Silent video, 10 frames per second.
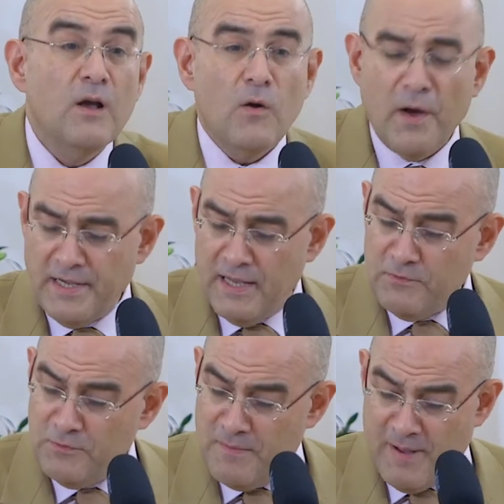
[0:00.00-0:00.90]
Going out
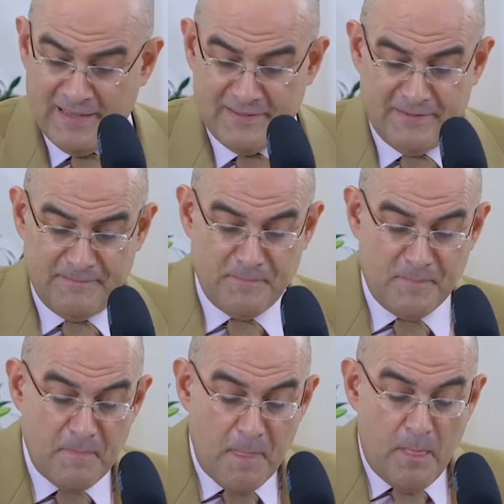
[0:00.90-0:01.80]
to the Mass,
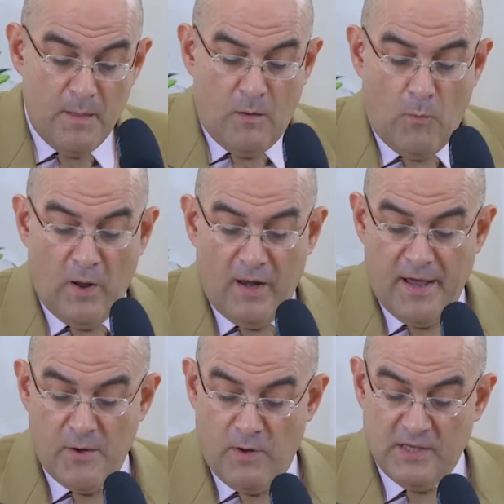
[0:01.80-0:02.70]
while
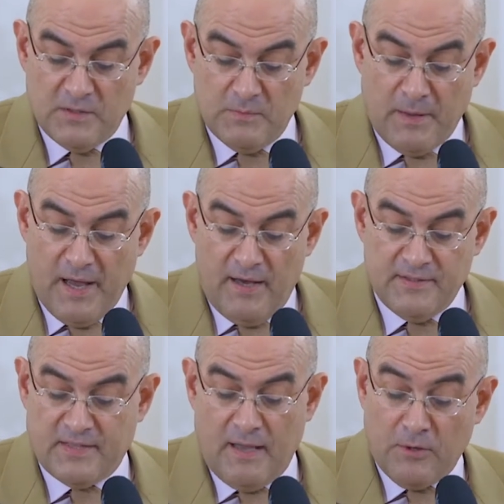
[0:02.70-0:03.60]
I was buying
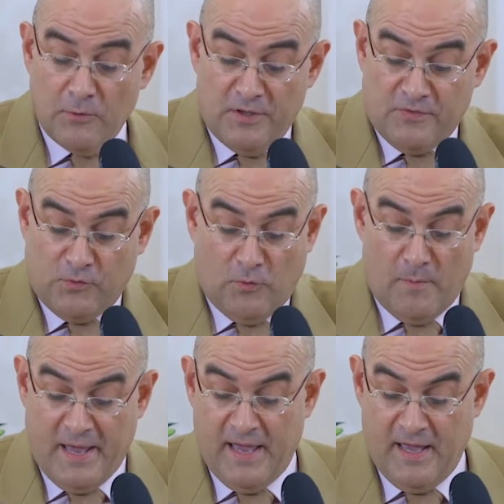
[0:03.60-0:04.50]
some goodies to
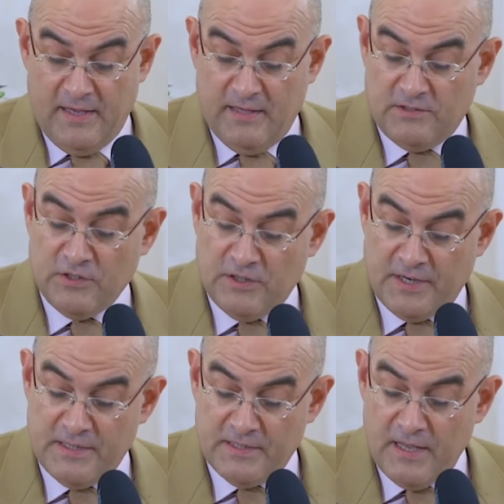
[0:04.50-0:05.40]
my
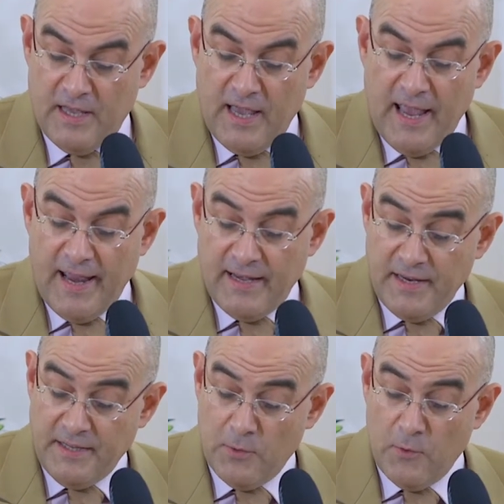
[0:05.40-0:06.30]
children, a
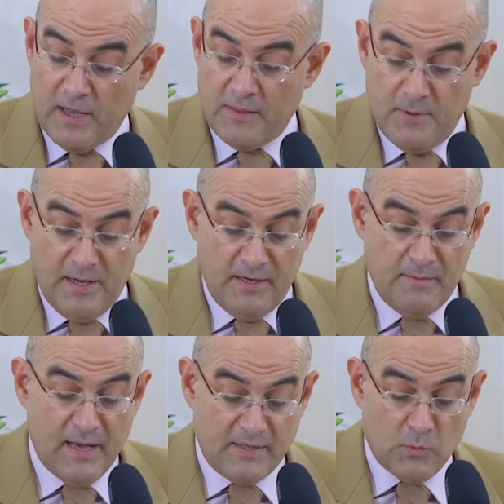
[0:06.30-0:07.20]
lady who had been in
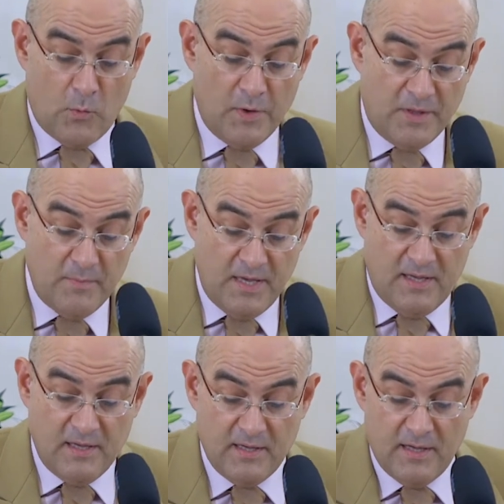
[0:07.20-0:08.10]
Mass with
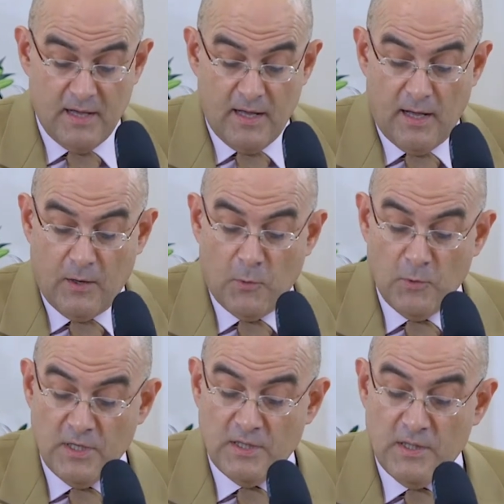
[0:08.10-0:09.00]
me and who
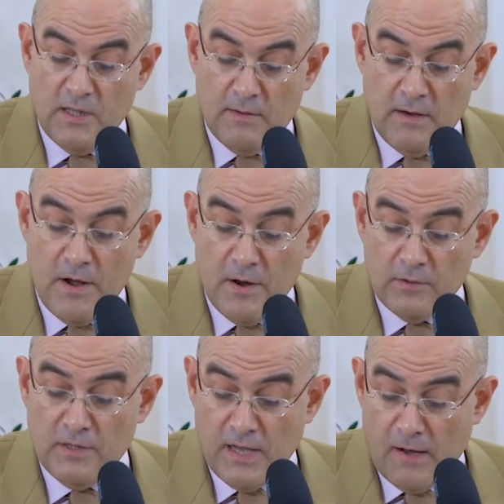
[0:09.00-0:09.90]
did
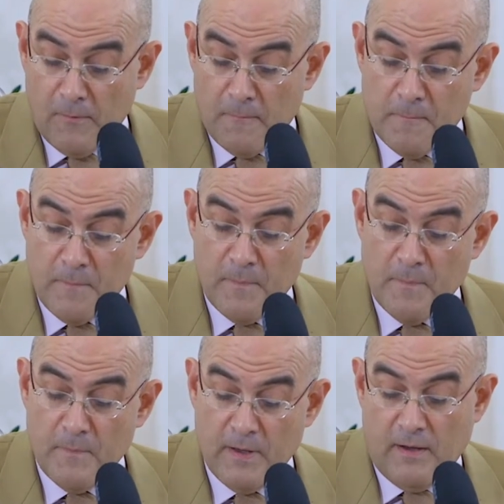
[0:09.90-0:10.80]
not know
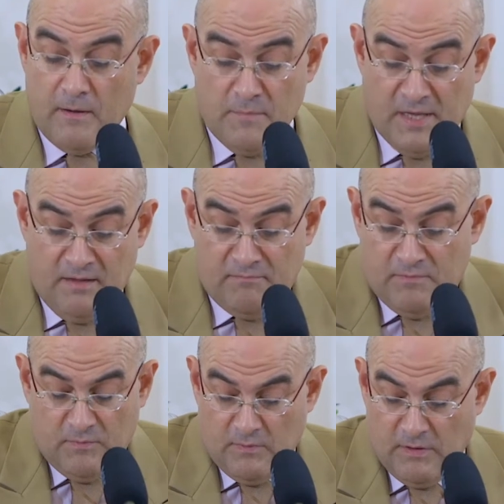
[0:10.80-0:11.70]
me,
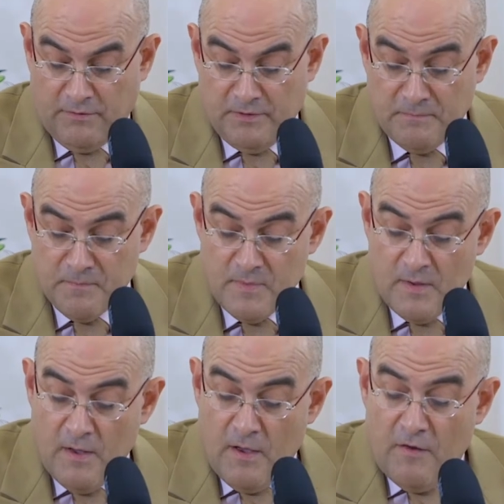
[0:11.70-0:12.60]
nothing,
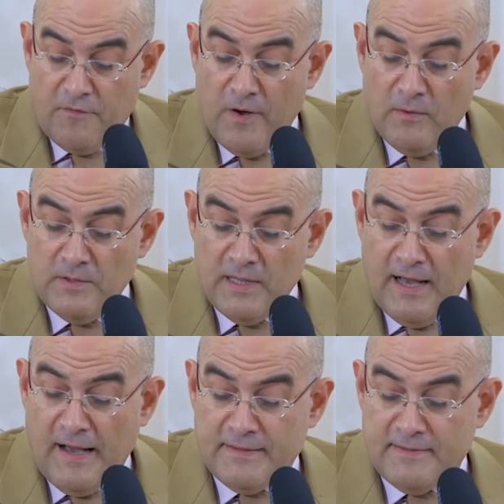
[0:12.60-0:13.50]
found
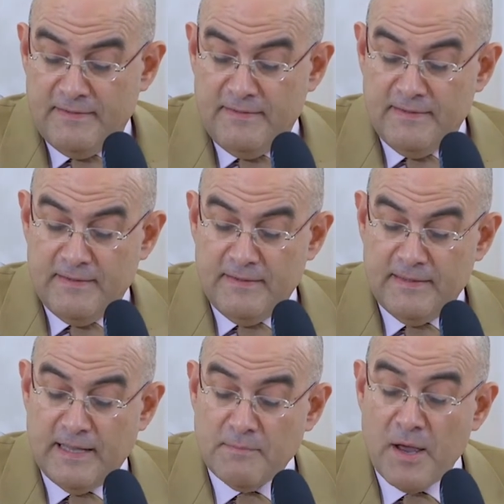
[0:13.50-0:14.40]
out
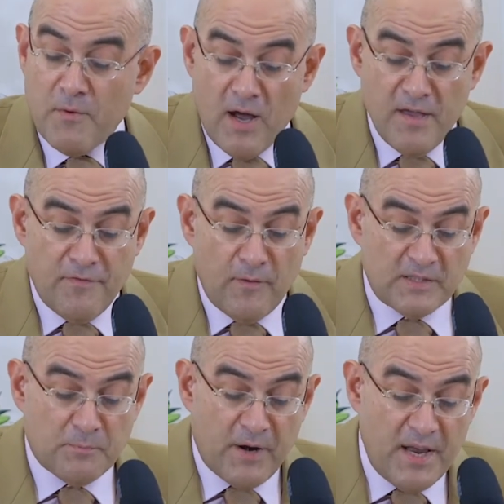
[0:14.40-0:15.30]
that my wife
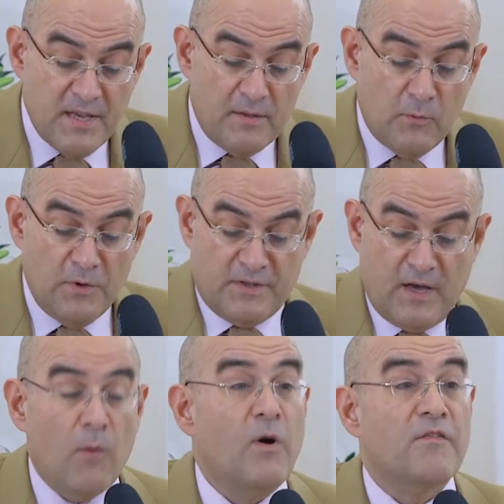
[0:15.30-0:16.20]
was pregnant with
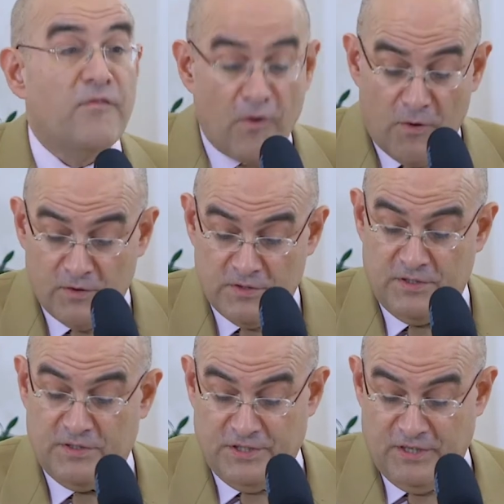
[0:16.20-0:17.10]
our 4th
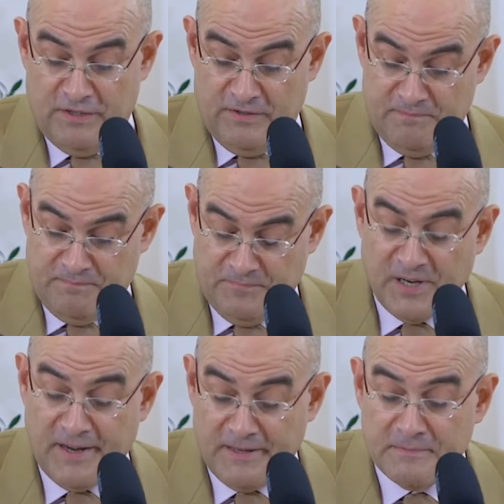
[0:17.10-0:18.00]

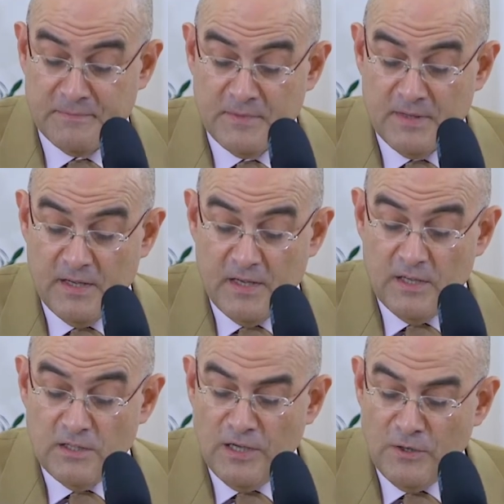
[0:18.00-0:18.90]
child.
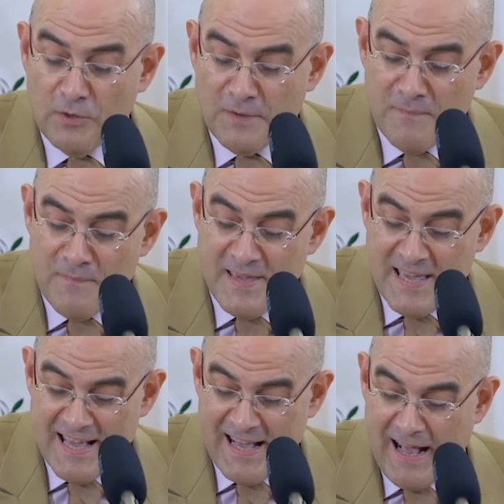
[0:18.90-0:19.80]
She looked at
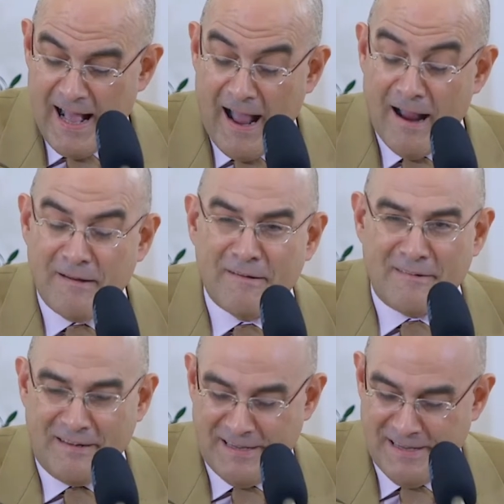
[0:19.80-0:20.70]
me
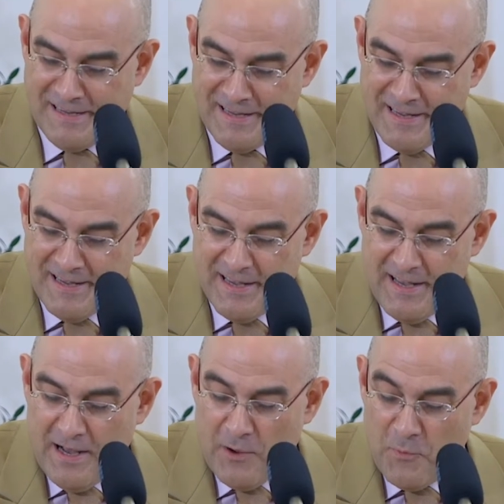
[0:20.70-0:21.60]
angrily
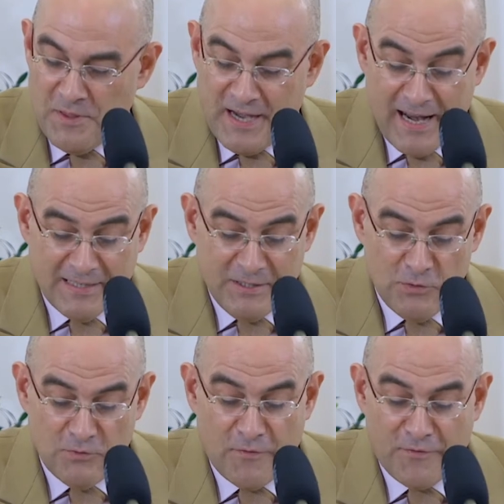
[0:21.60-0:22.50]
and with an
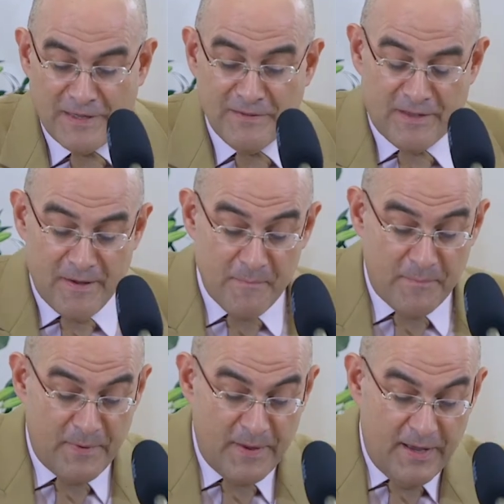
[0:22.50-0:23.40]
attitude of contempt,
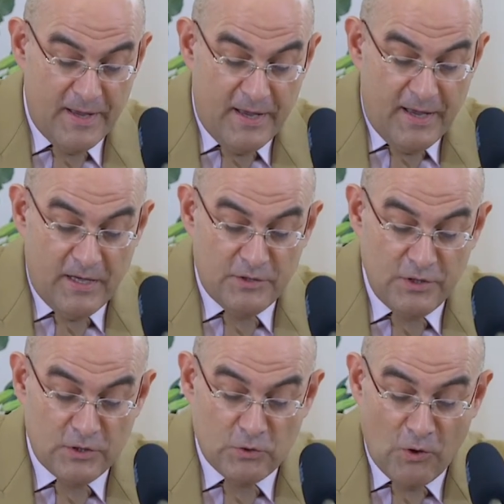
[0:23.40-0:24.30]
and
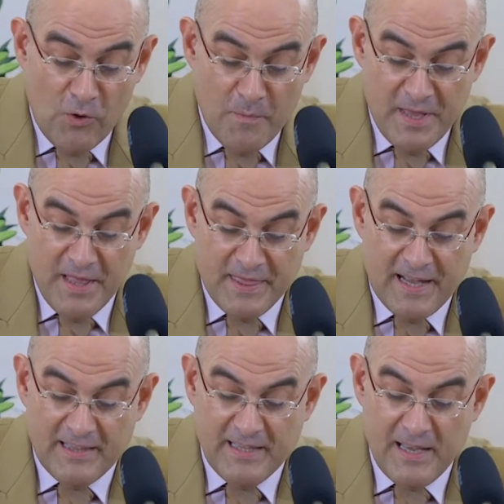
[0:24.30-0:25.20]
she told me
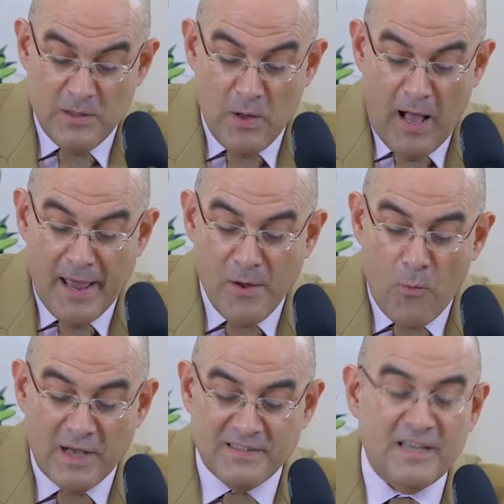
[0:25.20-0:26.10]
that I
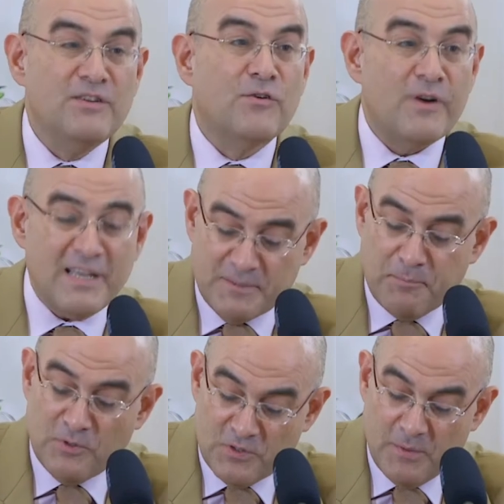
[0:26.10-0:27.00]
was
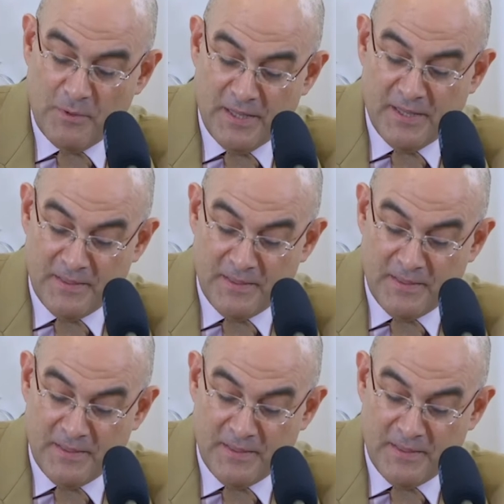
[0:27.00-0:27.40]
irresponsible